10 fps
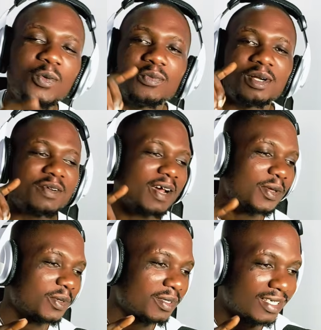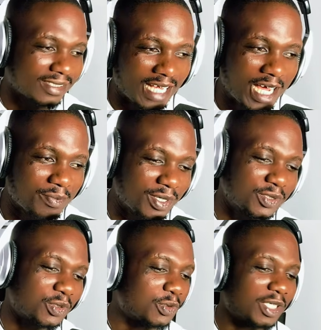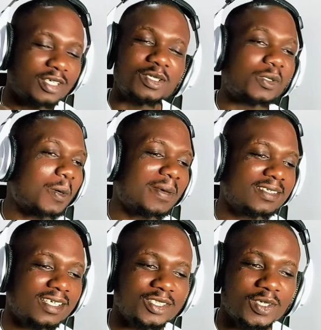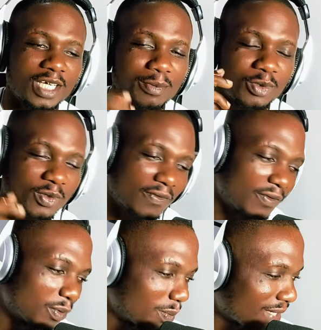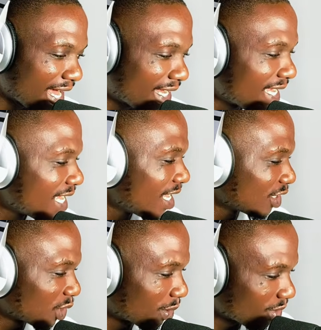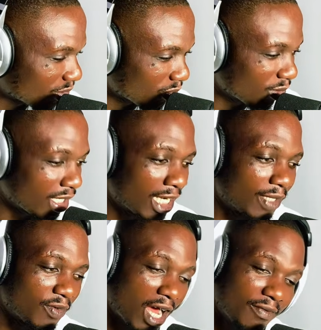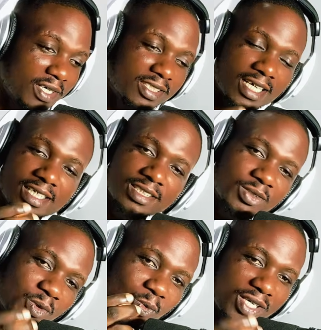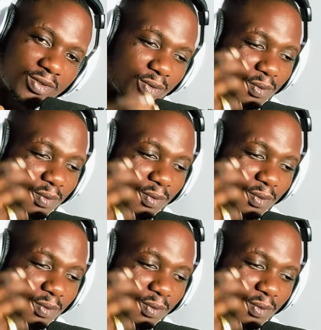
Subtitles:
Wherever you don't understand, make sure you hit on the comment section. I'm going to give you a reply as soon as possible. And if you have any challenges, do wait to